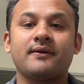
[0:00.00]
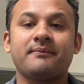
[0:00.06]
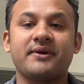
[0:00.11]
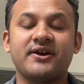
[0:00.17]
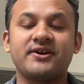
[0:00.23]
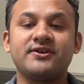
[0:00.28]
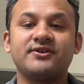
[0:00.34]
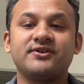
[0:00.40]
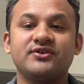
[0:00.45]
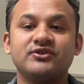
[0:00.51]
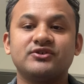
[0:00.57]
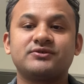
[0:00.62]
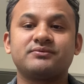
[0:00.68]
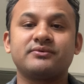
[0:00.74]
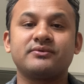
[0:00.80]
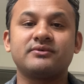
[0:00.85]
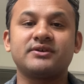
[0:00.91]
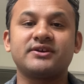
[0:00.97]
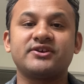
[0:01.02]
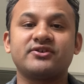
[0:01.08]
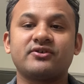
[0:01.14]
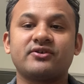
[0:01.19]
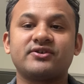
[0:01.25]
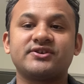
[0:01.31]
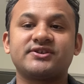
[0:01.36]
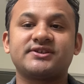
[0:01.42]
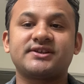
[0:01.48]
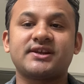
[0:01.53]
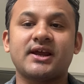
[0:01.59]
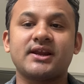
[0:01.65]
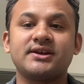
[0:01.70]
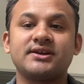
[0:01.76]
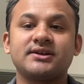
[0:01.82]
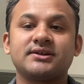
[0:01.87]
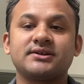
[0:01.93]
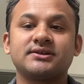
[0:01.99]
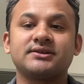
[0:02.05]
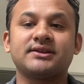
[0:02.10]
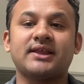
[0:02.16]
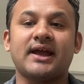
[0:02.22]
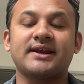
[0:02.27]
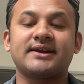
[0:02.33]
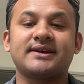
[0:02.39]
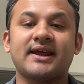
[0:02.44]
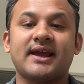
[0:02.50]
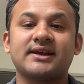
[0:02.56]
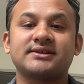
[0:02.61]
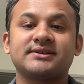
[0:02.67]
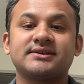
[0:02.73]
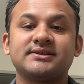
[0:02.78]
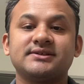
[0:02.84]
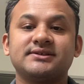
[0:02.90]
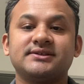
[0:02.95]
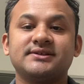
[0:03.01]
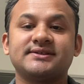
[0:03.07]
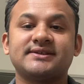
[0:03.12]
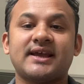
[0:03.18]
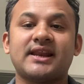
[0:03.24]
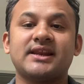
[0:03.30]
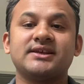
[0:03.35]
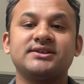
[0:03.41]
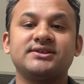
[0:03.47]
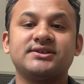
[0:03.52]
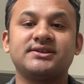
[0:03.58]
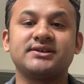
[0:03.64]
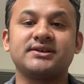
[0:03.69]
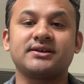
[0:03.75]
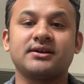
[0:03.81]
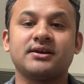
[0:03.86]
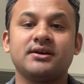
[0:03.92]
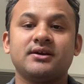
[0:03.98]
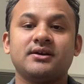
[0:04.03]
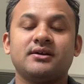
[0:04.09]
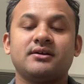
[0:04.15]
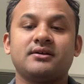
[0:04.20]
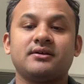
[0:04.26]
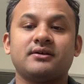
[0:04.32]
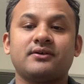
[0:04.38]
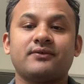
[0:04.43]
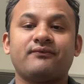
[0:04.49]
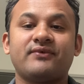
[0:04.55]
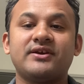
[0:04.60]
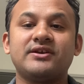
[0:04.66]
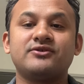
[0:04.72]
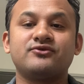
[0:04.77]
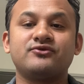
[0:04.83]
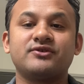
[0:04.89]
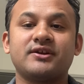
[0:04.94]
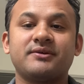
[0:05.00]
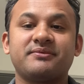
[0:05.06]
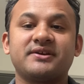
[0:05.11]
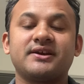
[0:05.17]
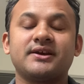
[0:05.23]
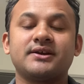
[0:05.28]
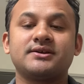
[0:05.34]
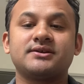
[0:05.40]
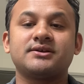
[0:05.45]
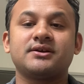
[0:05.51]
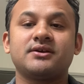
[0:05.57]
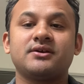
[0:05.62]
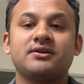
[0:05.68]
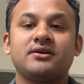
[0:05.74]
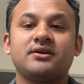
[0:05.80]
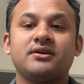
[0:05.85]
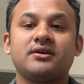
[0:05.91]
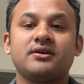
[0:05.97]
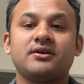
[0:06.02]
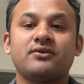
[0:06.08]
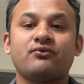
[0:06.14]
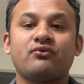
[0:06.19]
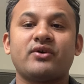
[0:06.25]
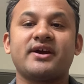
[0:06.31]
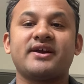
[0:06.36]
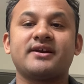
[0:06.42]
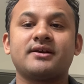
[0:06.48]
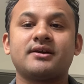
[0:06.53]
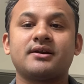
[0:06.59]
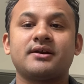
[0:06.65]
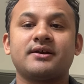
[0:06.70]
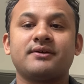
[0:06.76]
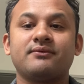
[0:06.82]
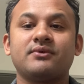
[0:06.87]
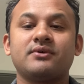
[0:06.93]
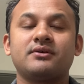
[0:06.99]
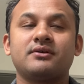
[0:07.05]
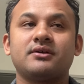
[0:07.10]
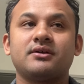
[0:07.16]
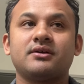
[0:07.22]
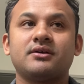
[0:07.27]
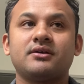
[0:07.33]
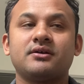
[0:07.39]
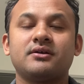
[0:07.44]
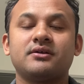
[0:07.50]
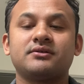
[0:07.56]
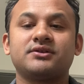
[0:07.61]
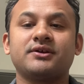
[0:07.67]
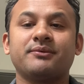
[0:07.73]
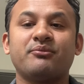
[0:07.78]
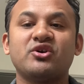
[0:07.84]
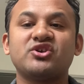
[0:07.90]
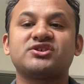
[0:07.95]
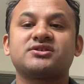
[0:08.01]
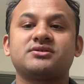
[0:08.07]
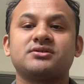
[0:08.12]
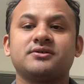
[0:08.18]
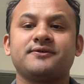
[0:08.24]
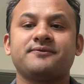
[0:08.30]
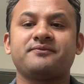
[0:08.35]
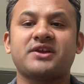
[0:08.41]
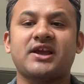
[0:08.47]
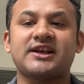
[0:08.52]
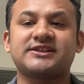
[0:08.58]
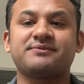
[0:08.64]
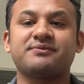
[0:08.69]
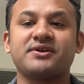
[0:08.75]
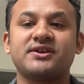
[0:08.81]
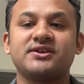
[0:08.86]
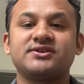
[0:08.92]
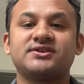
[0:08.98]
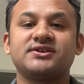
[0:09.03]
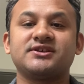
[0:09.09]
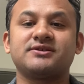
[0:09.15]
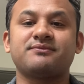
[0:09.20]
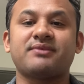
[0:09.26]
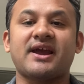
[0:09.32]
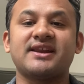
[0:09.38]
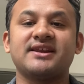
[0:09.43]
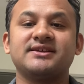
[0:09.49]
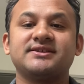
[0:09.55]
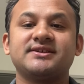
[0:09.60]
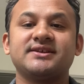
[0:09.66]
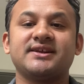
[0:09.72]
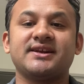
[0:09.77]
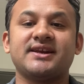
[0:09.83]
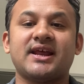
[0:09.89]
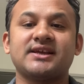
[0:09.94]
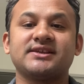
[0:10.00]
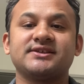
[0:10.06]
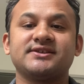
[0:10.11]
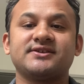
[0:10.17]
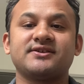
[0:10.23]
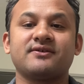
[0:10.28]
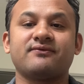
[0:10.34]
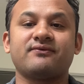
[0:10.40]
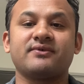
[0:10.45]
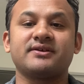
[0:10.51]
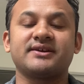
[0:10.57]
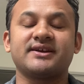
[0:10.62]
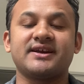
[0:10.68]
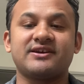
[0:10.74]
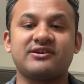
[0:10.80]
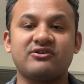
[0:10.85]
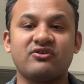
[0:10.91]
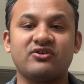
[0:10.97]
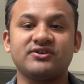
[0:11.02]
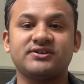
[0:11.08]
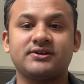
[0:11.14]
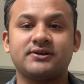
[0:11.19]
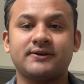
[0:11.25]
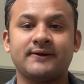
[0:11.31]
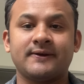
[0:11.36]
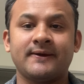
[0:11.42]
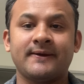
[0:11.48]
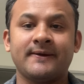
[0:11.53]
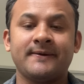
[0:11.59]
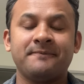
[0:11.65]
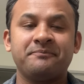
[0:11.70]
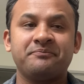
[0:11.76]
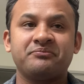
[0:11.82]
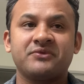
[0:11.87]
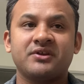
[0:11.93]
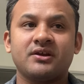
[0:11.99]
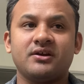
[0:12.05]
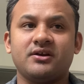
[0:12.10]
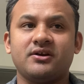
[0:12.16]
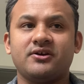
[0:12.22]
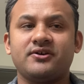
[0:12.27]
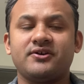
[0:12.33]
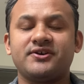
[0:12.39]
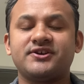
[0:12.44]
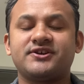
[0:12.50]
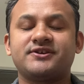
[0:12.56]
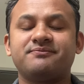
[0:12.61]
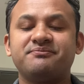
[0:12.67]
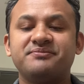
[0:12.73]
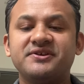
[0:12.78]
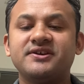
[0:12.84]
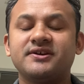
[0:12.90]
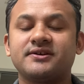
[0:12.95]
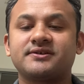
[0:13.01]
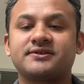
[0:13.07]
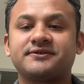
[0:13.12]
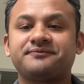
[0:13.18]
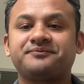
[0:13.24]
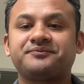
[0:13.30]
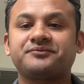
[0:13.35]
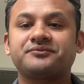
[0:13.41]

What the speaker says: very useful in understanding that tax is a challenging field to navigate, where even the most experienced financial analysis often get lost. It bears